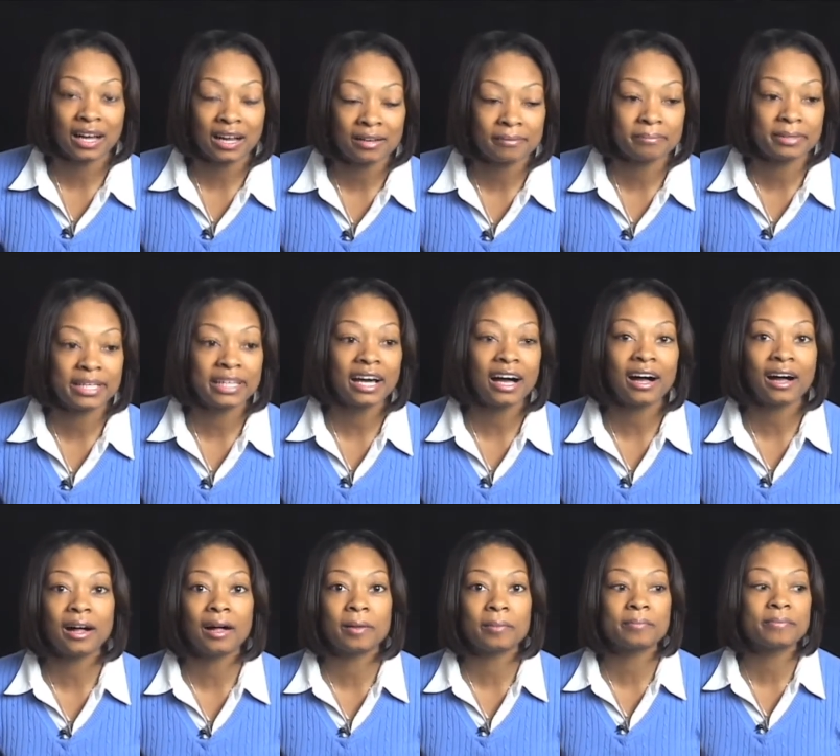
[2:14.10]

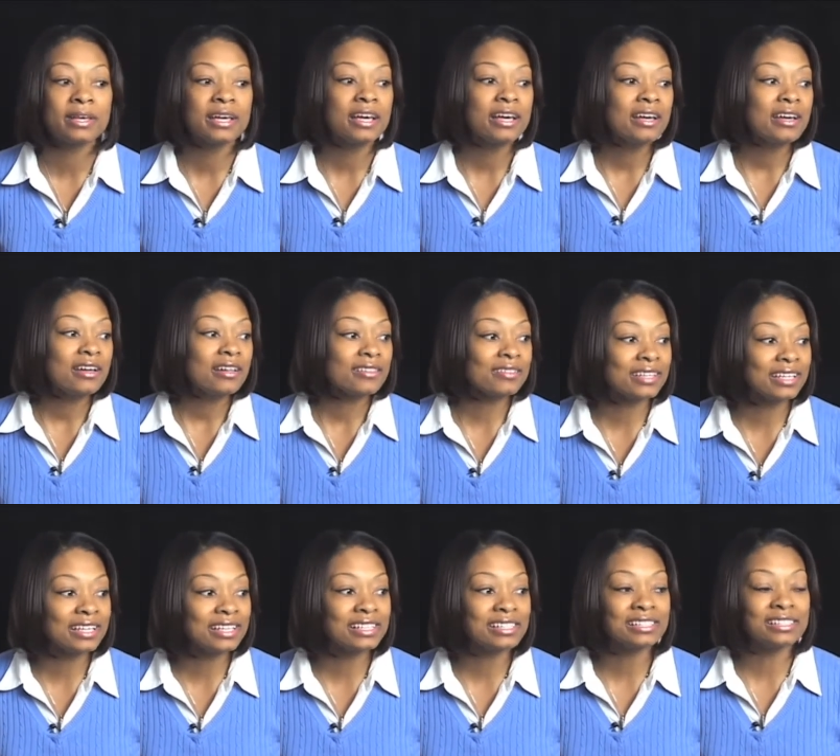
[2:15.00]
become
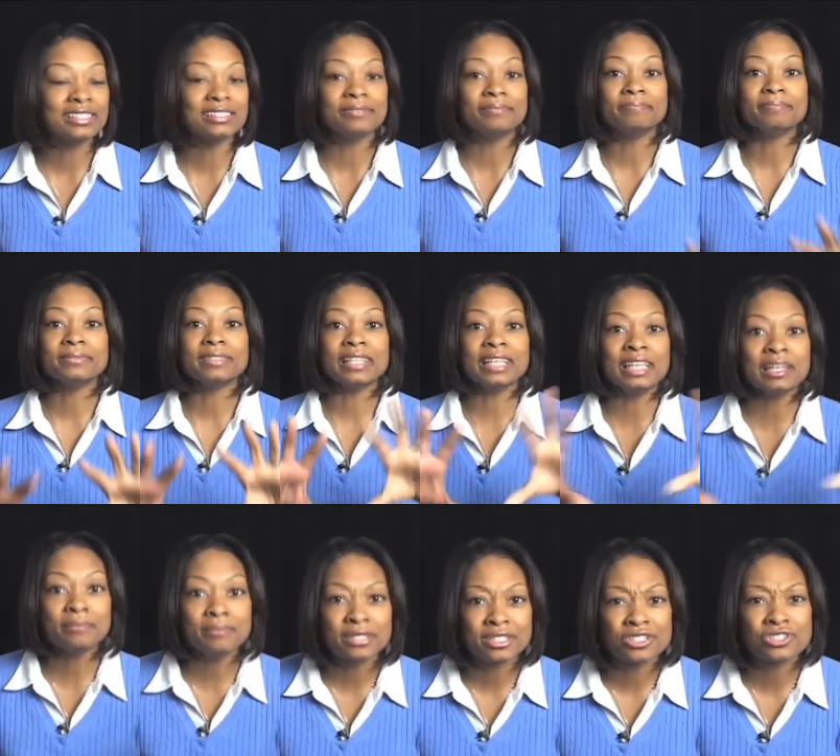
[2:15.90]
the
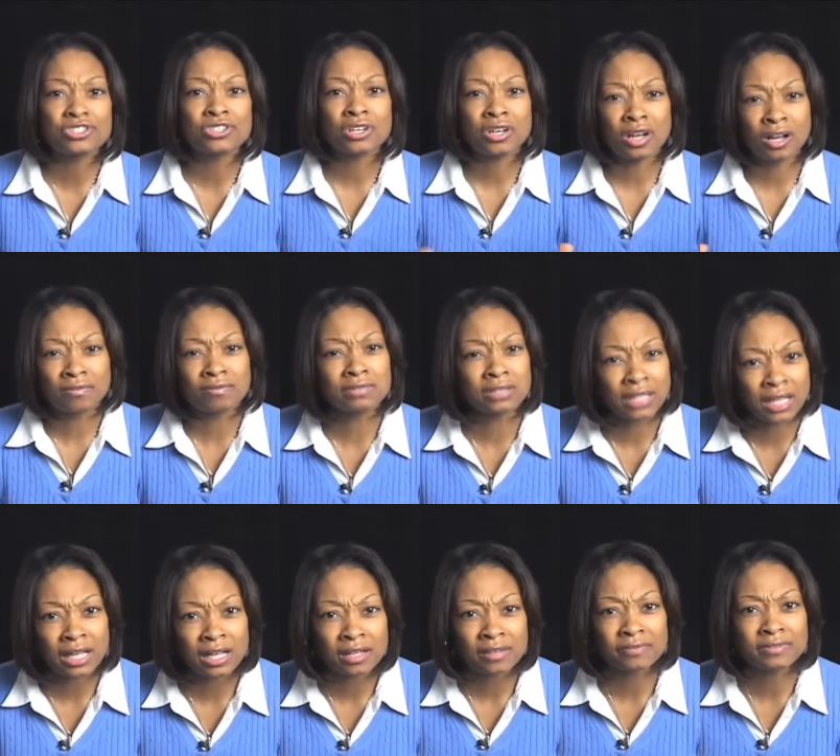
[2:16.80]
image of
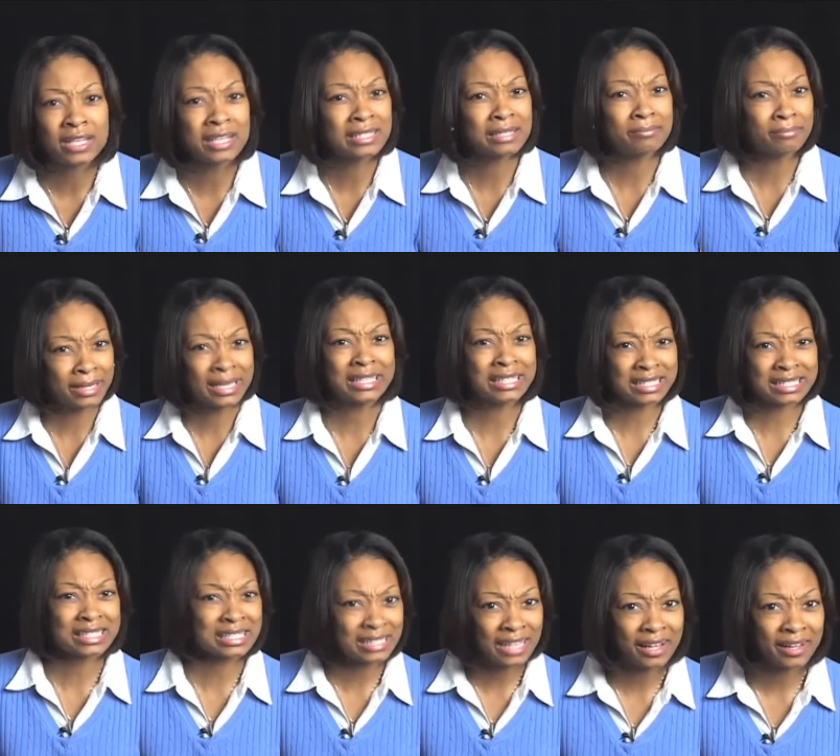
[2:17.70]
love, doesn't mean
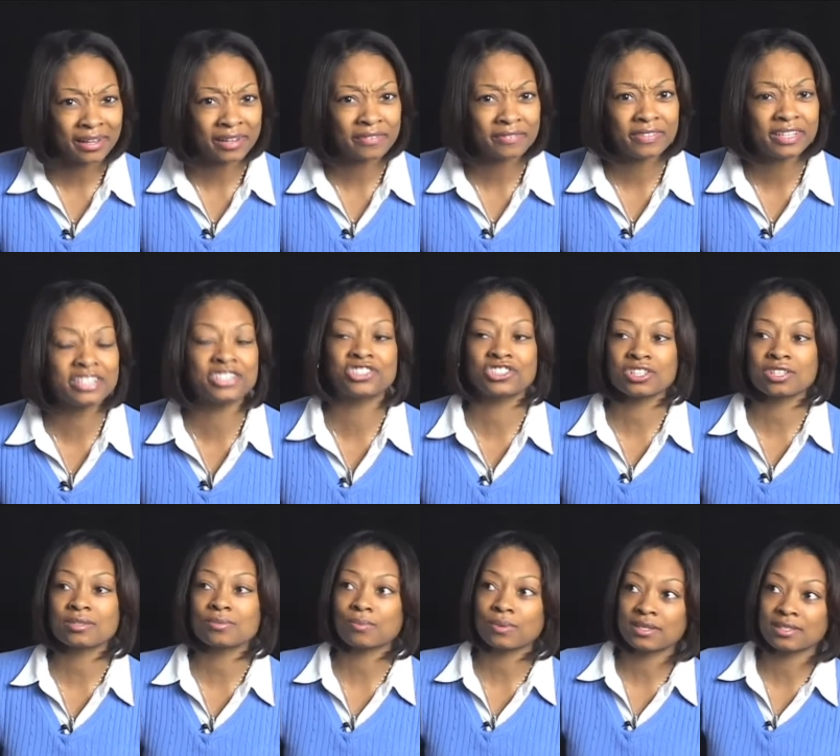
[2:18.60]
it's love. It's
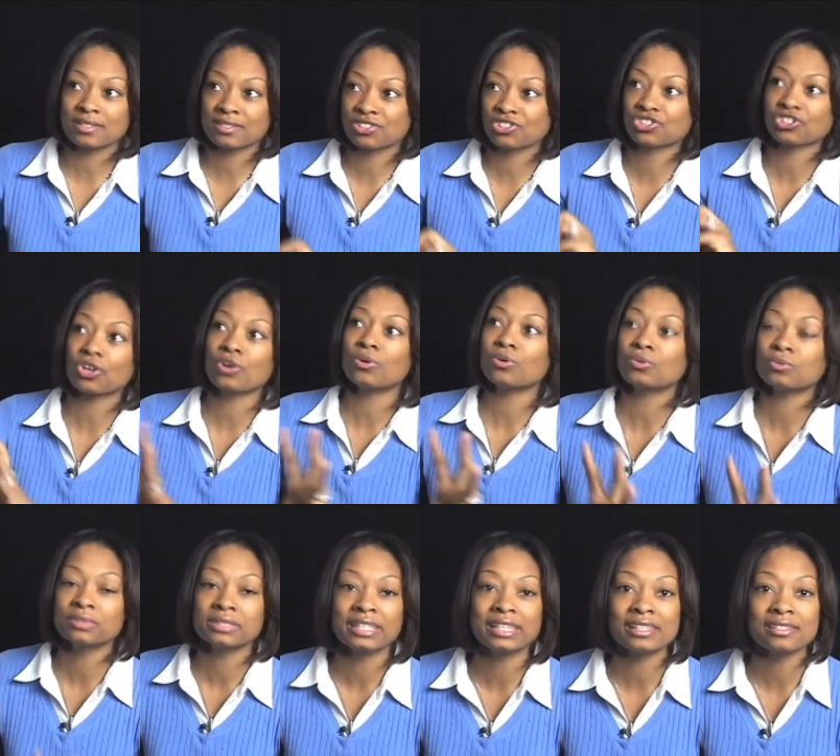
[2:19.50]
just what's
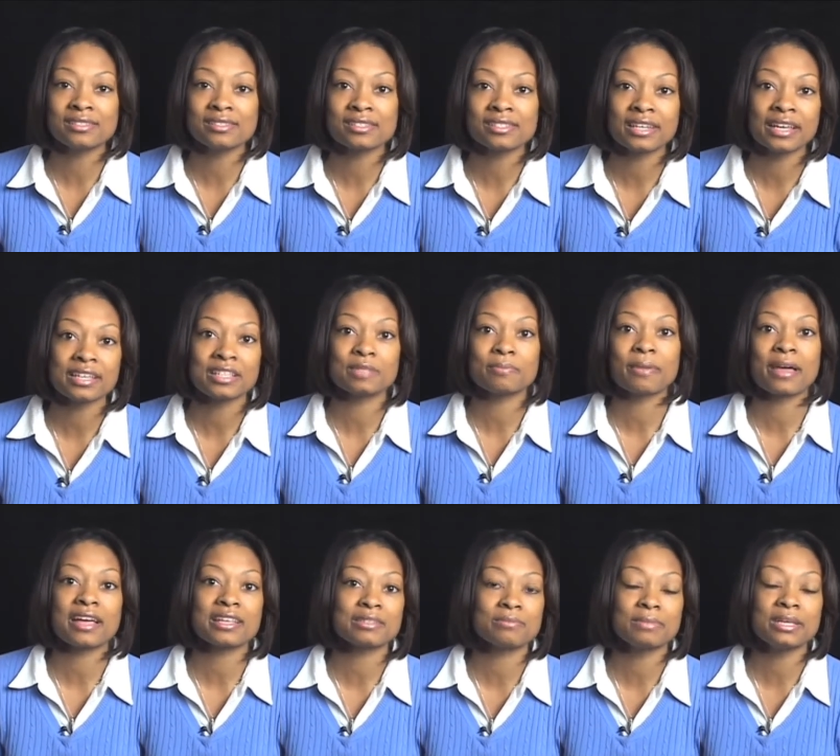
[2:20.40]
shown in today's
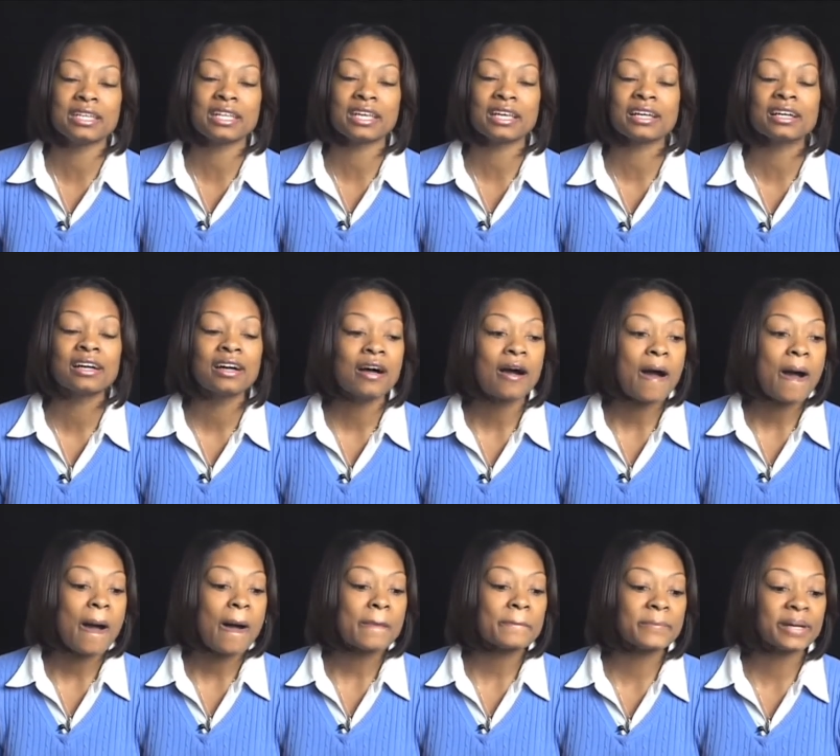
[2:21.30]
mass media.
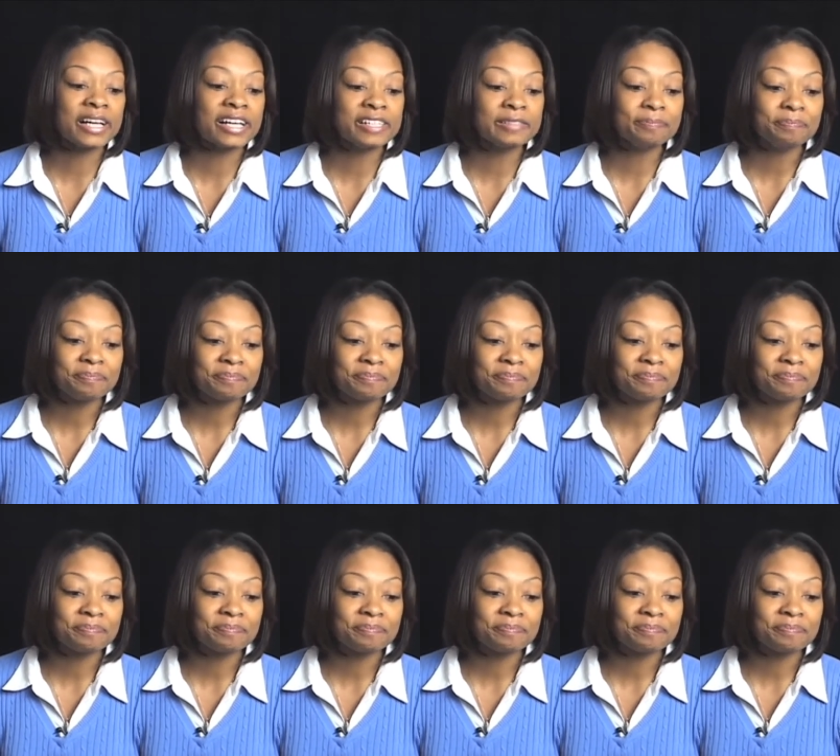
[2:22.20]
But